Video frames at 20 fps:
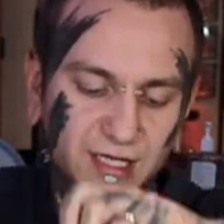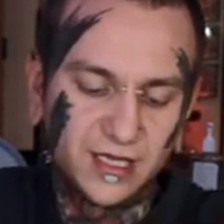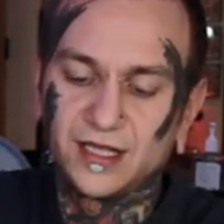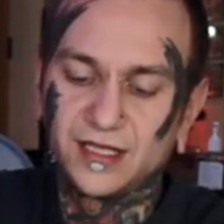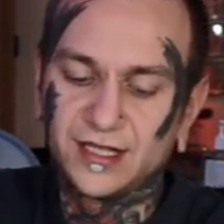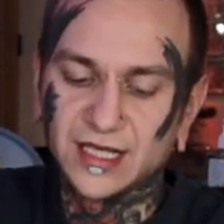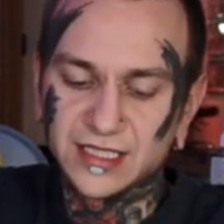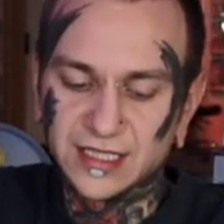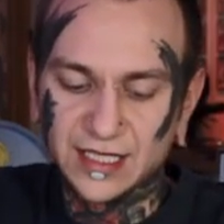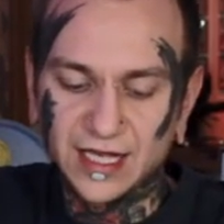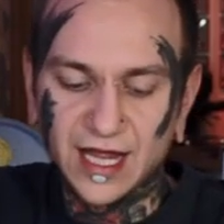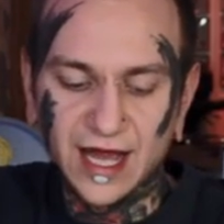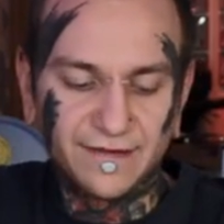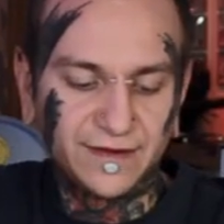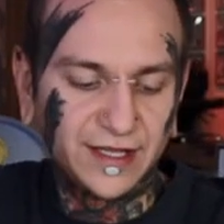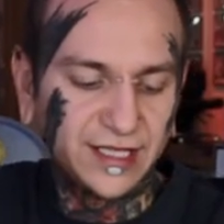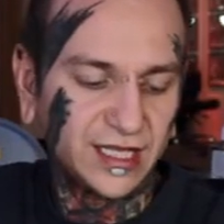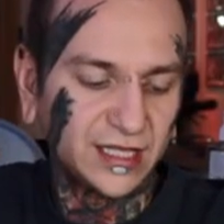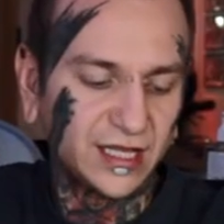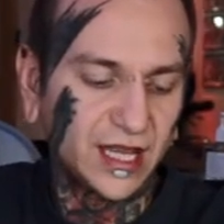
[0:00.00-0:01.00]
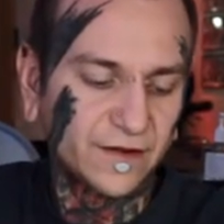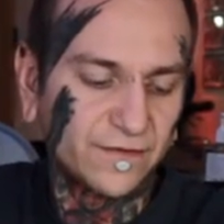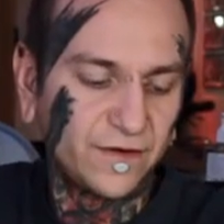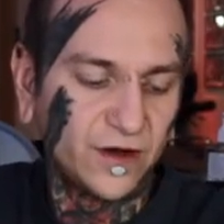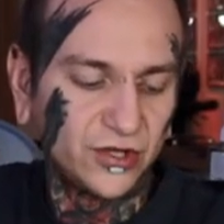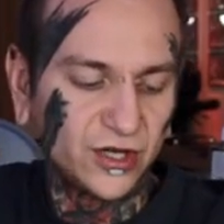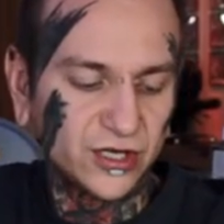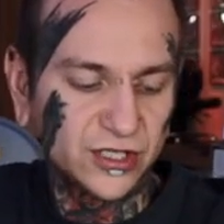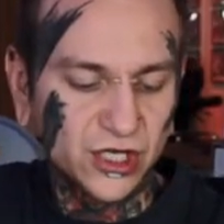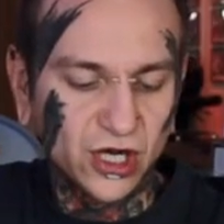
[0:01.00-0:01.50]
It doesn't have any like
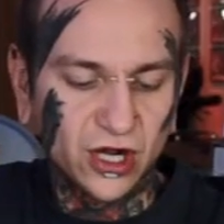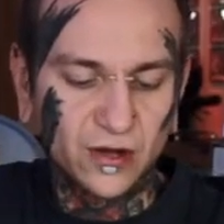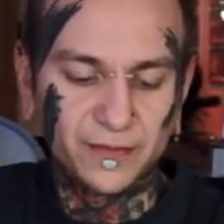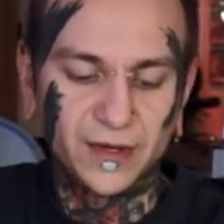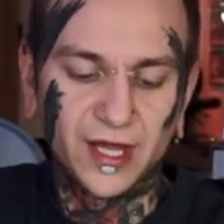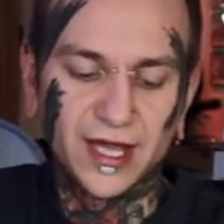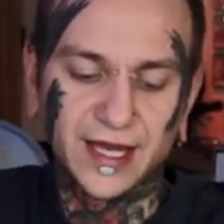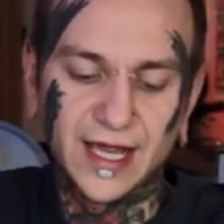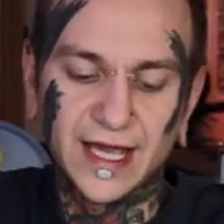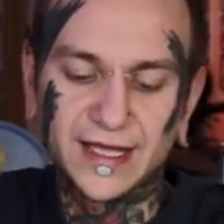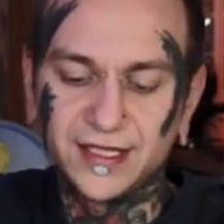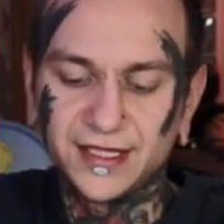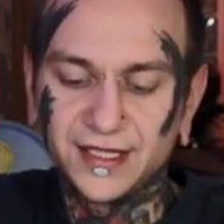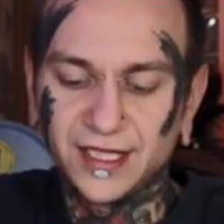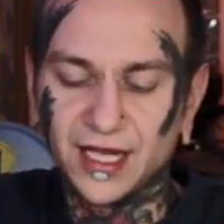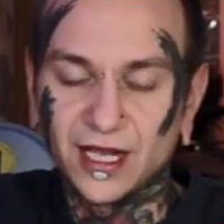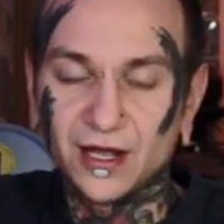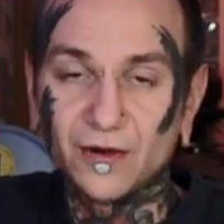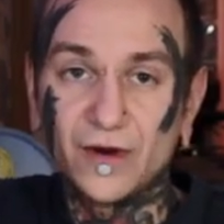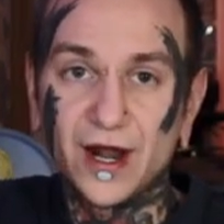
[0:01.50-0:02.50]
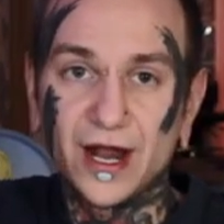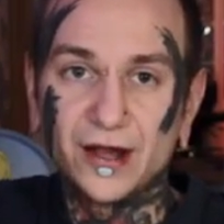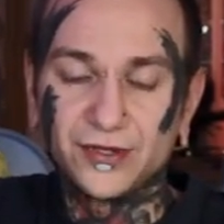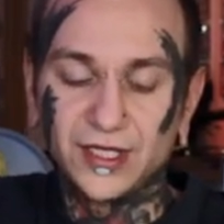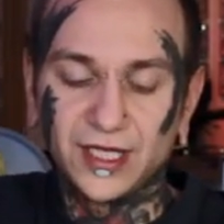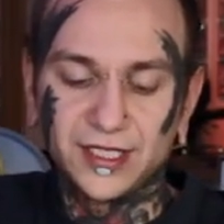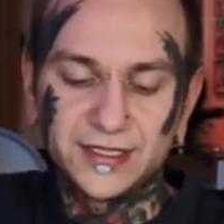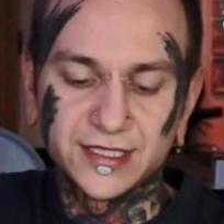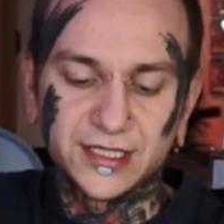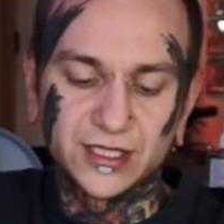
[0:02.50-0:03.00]
Photoshop like editing
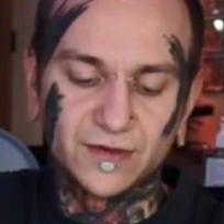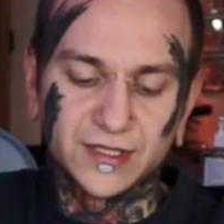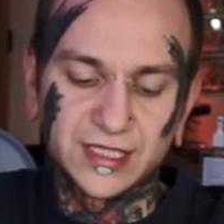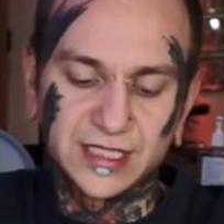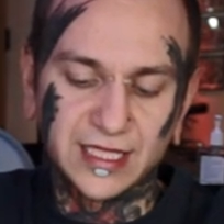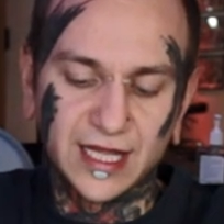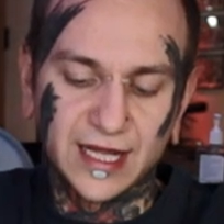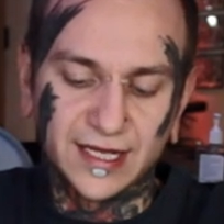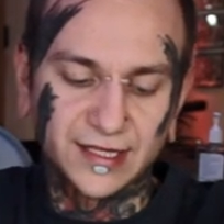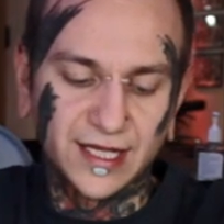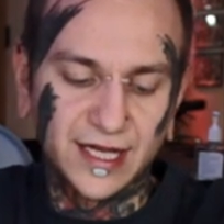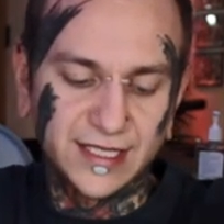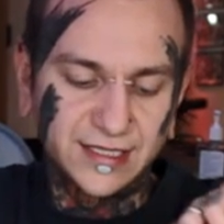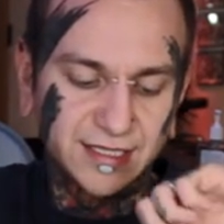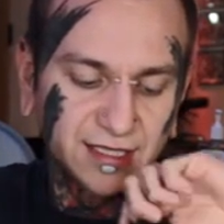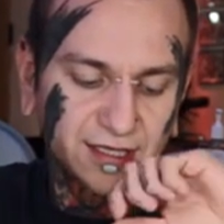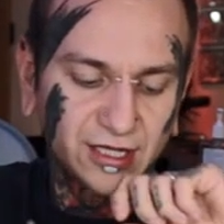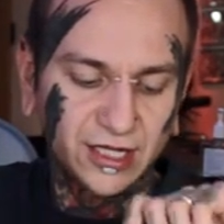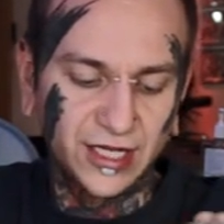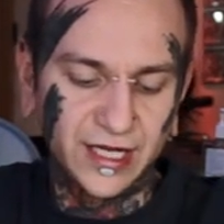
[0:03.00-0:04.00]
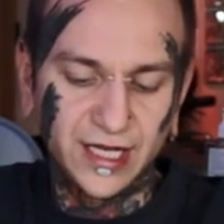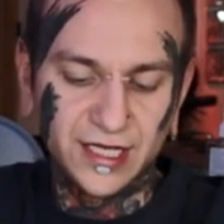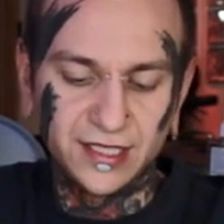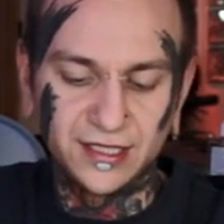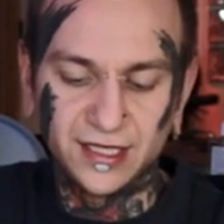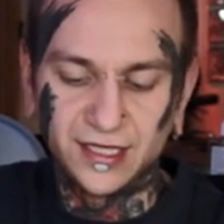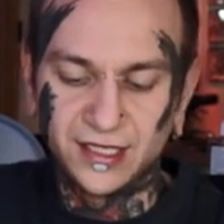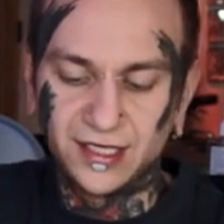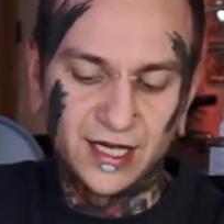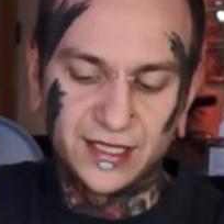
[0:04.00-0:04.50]
around it, so it's like nice and
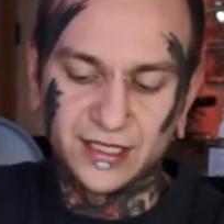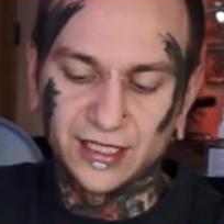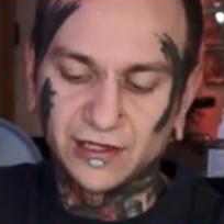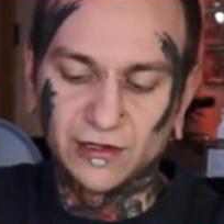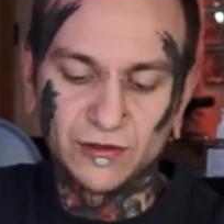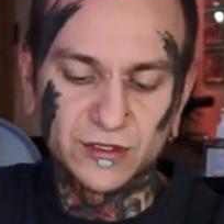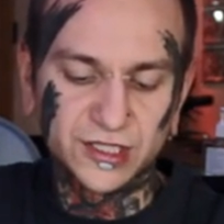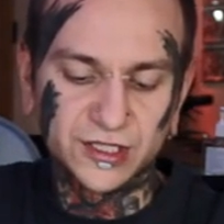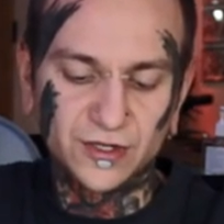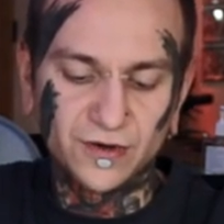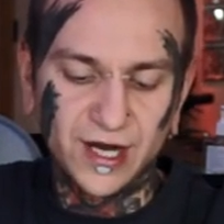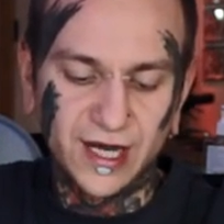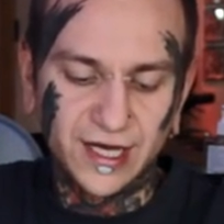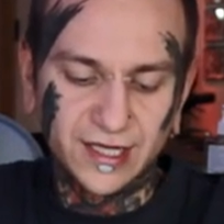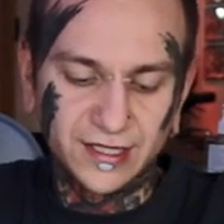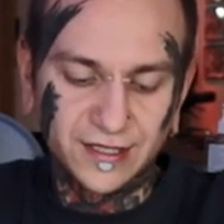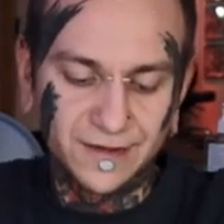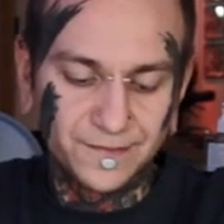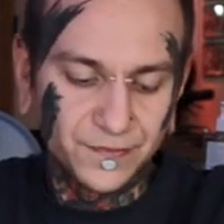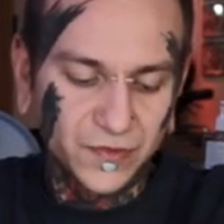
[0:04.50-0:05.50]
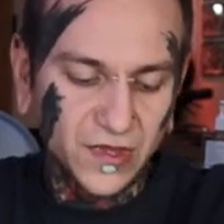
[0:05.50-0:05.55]
clean and it looks great.